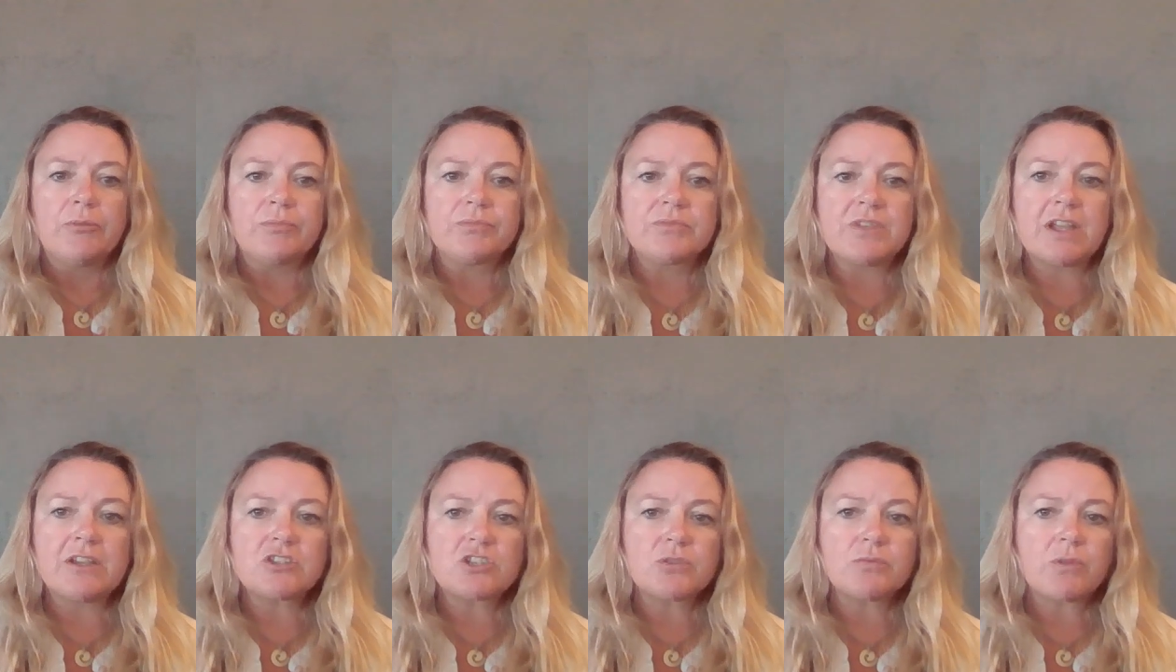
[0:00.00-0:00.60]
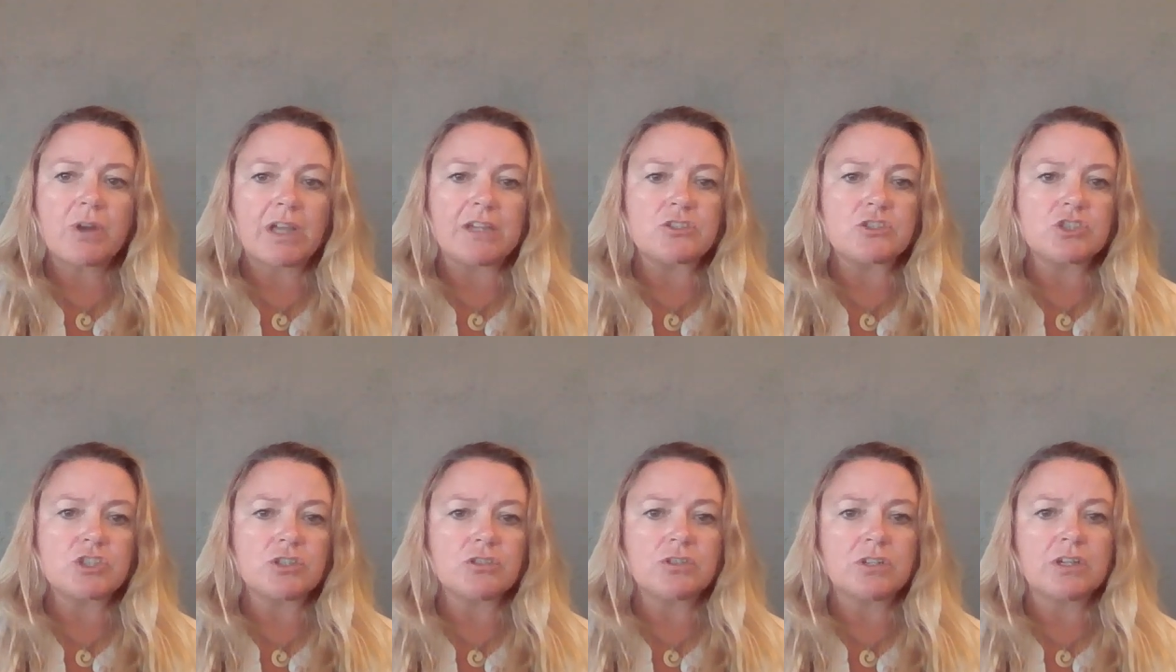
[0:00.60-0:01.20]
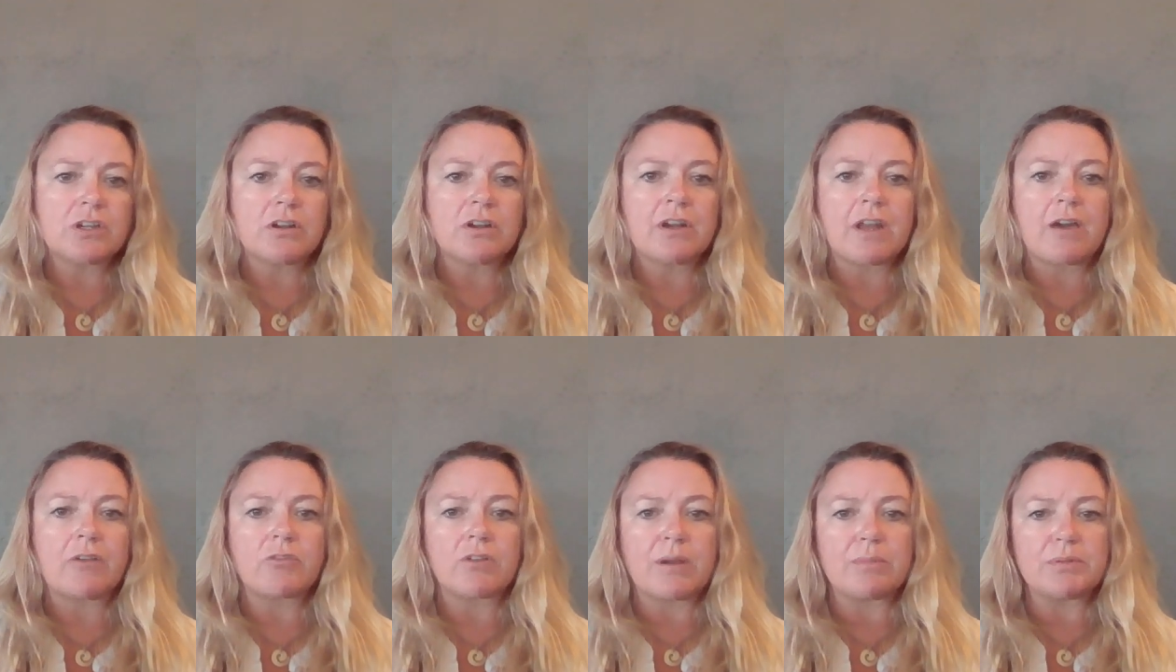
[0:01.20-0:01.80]
Nationwide, children are
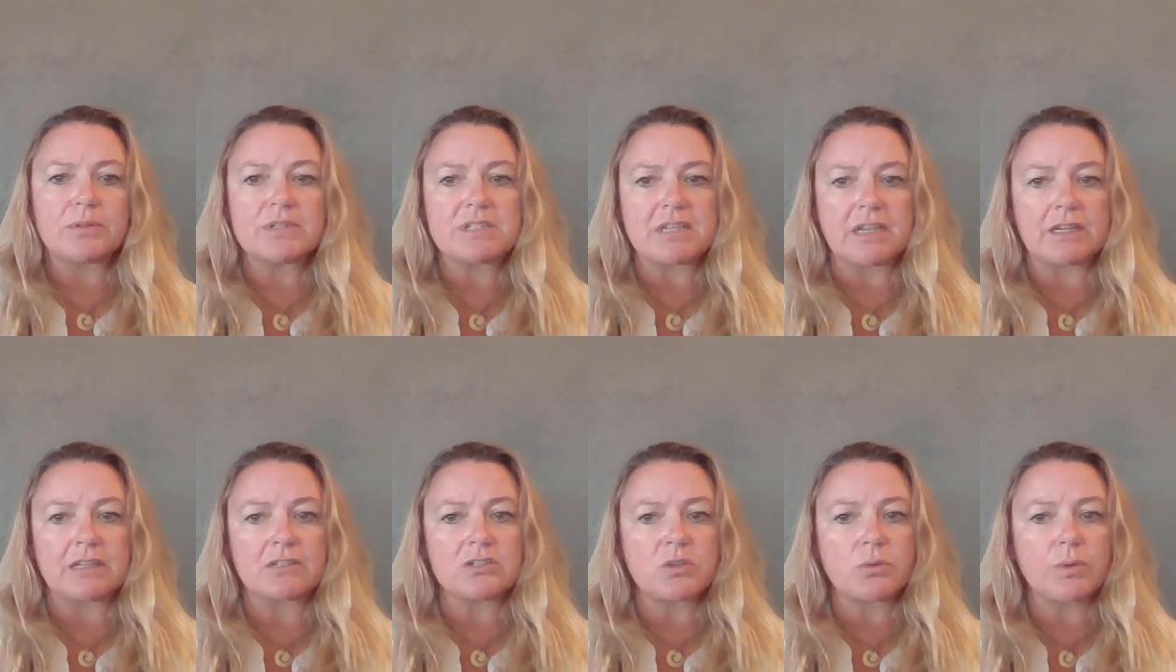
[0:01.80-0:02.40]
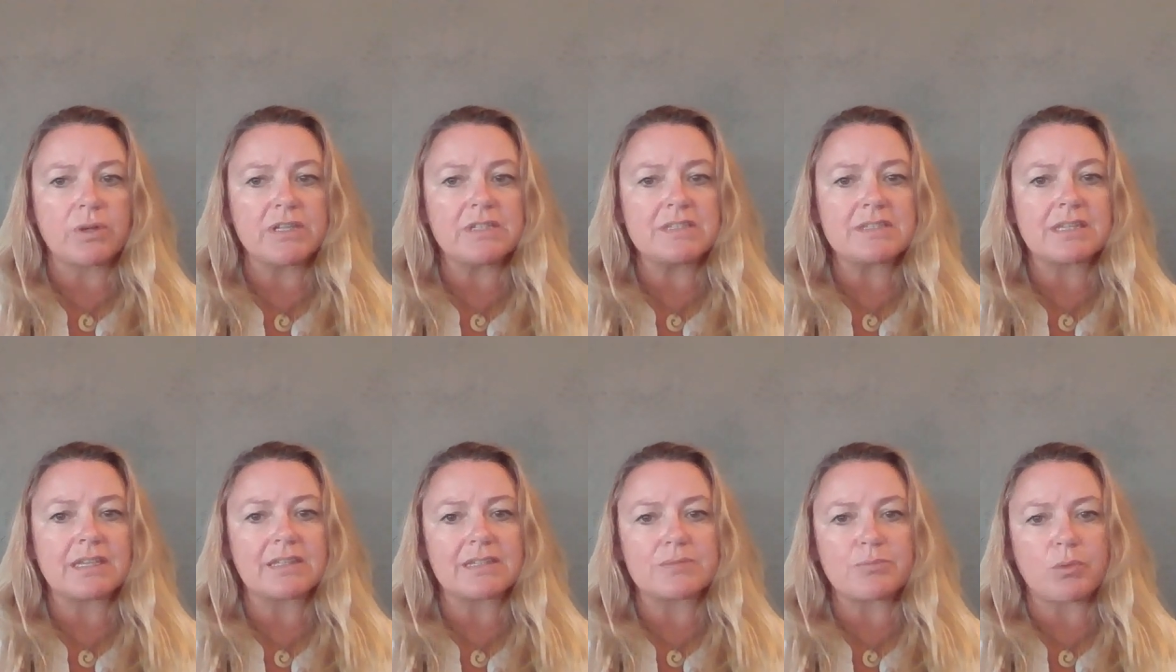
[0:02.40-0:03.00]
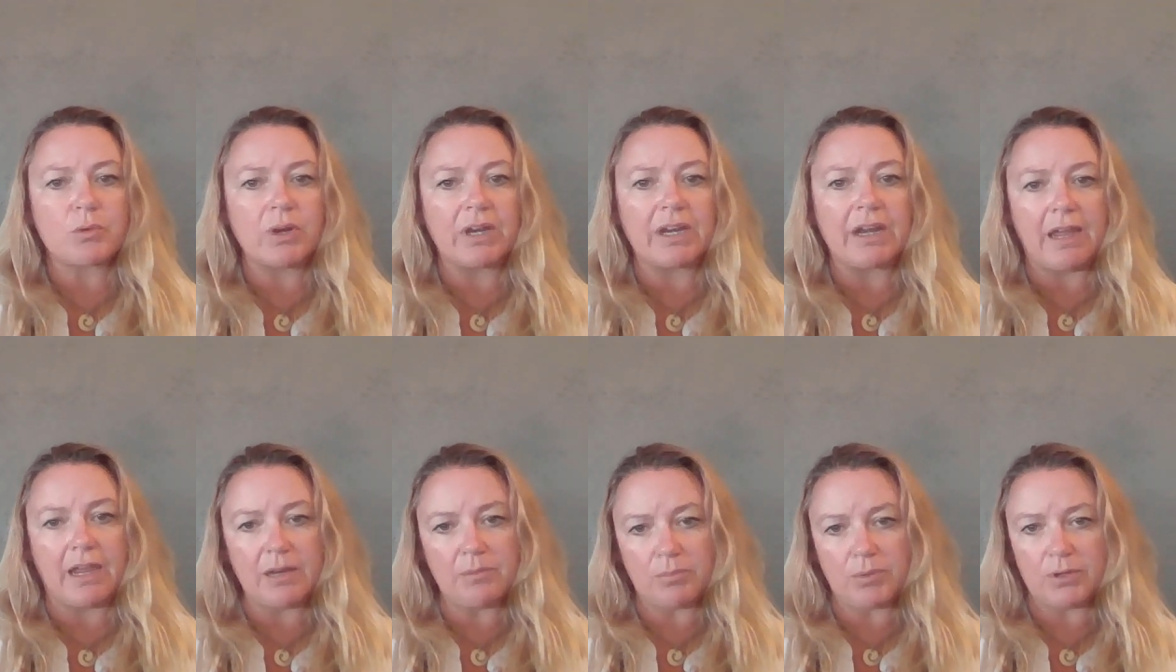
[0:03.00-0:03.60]
now representing
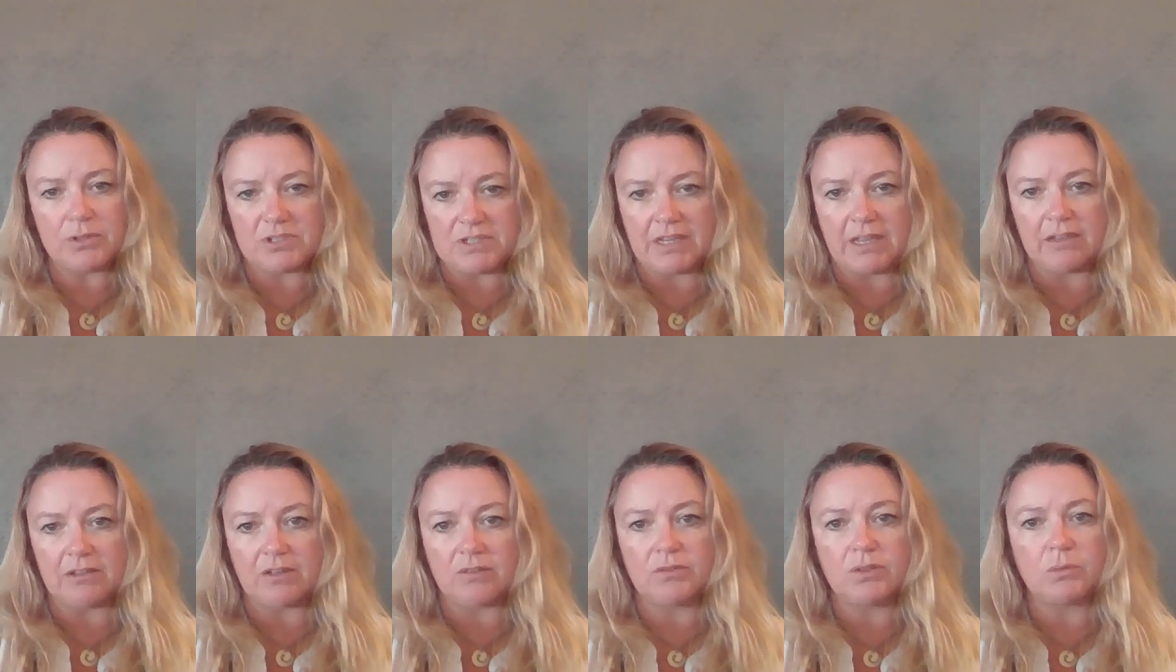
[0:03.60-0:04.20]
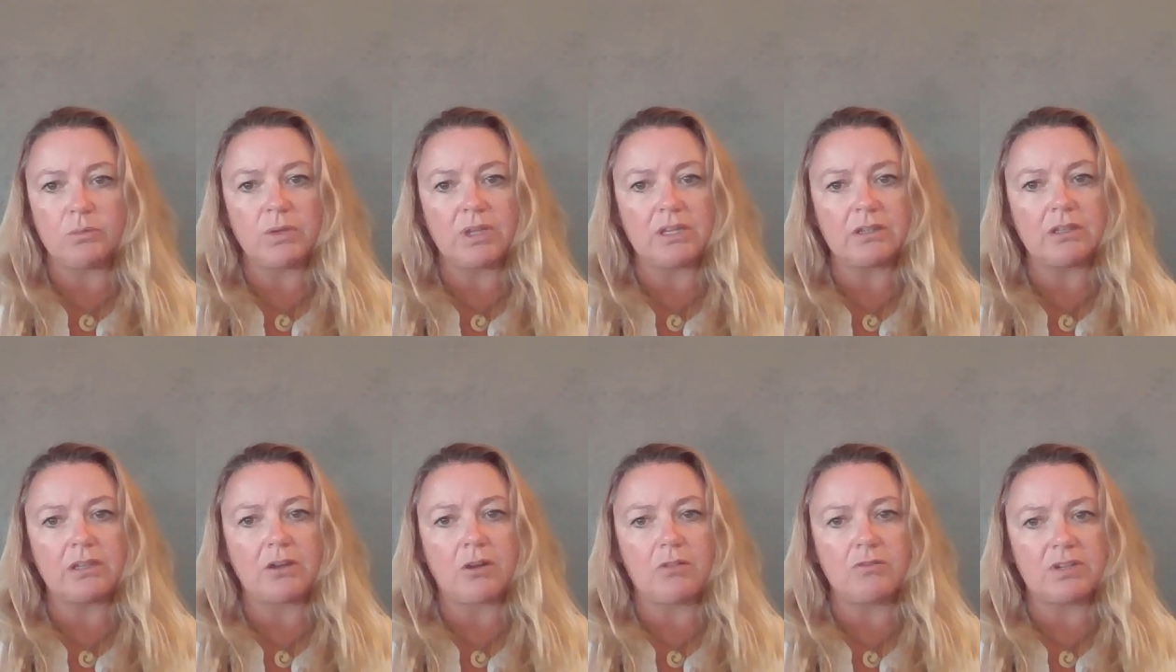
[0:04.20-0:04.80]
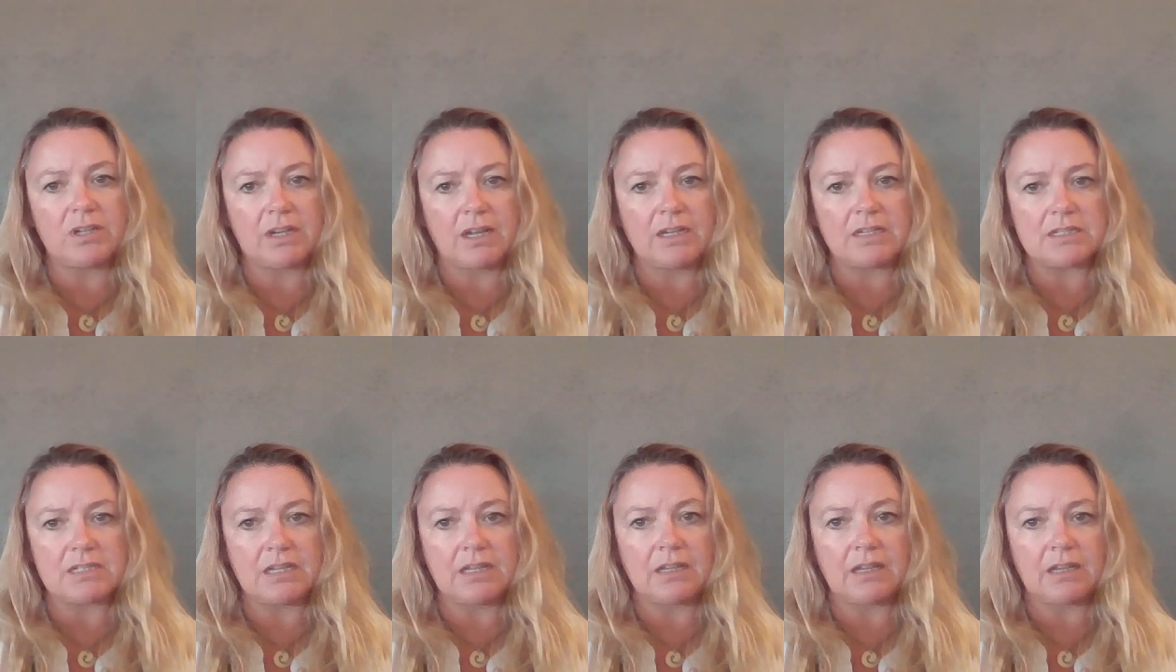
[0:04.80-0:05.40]
26.8% of the weekly
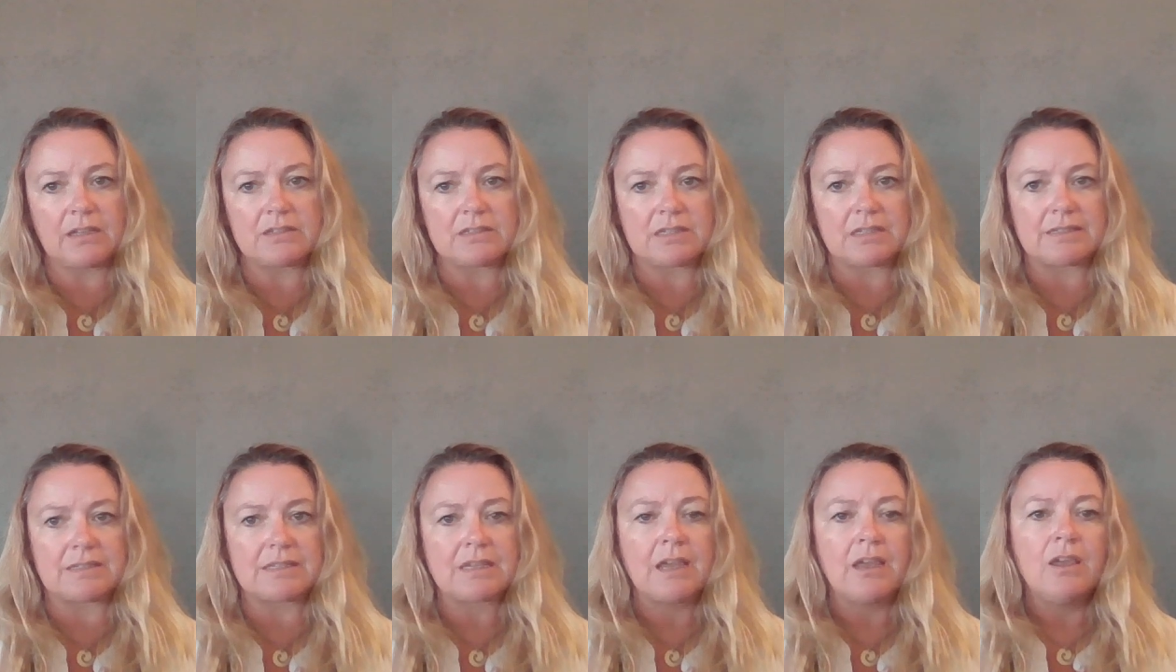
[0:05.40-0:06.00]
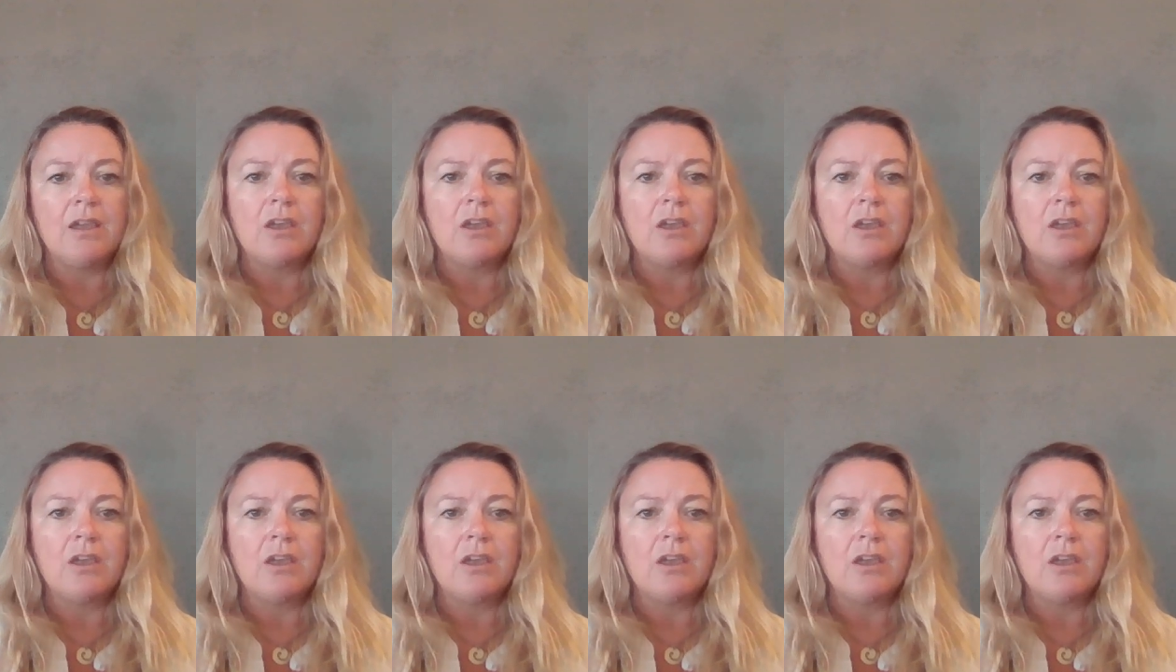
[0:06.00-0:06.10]
COVID-19 cases,